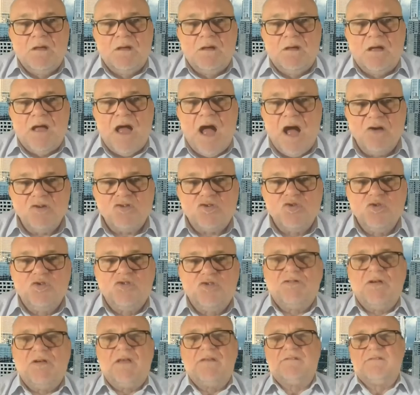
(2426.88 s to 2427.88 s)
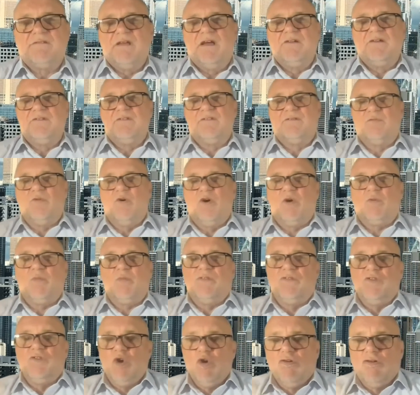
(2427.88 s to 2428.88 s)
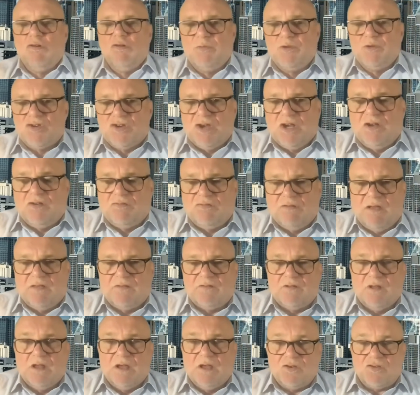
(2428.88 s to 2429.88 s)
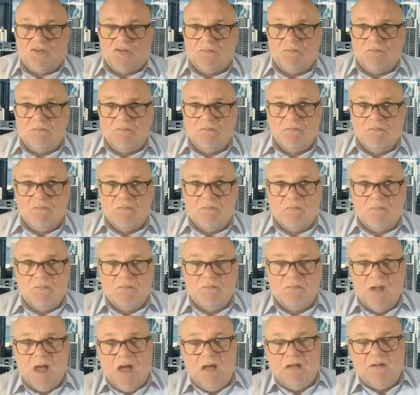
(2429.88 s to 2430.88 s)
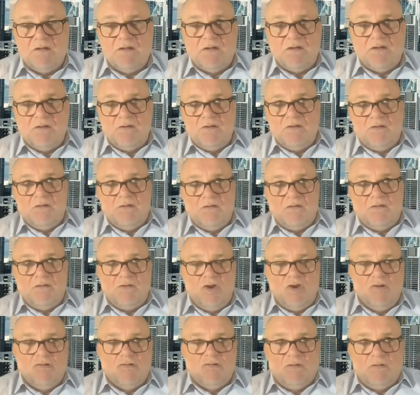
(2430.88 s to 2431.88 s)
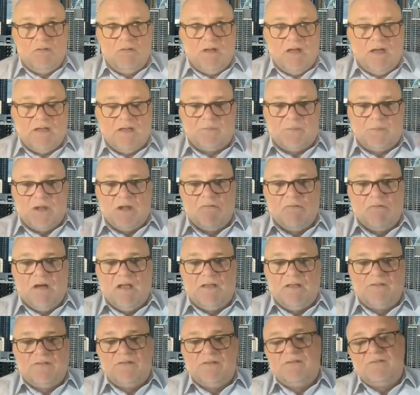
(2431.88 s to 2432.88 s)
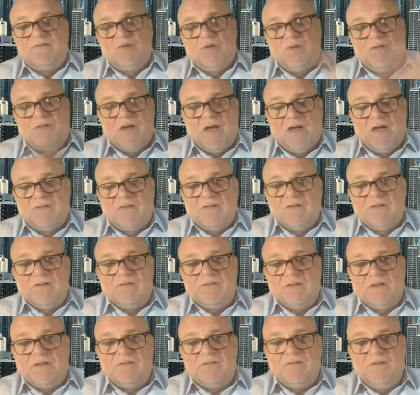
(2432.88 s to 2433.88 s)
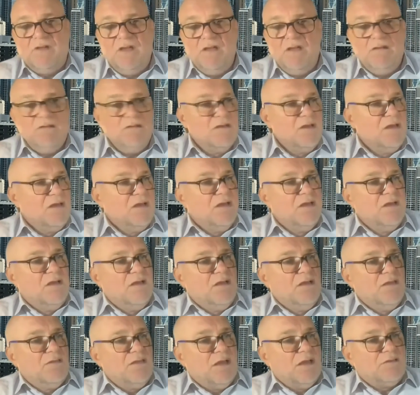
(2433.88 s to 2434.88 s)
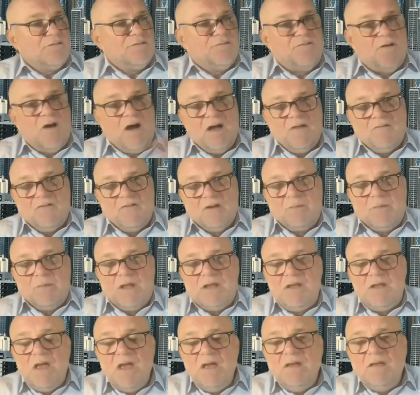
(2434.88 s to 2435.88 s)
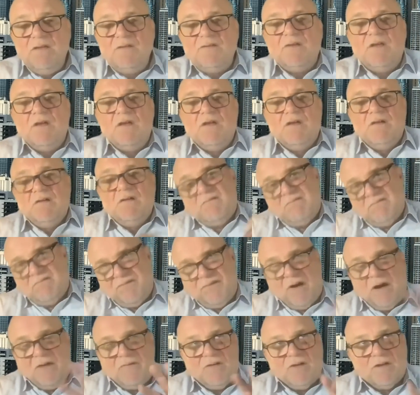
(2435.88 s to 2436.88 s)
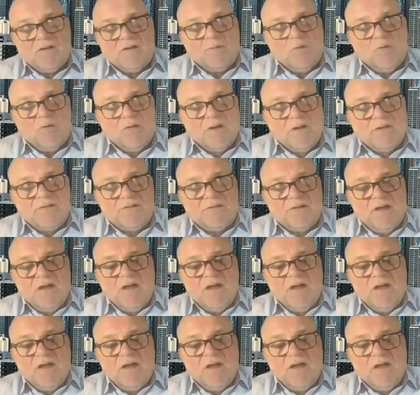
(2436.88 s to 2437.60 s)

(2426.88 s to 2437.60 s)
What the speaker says: How should translators work with neural machine translation? Now, neural has been around since 2016. That's 5 and a bit years, 5 years more or less.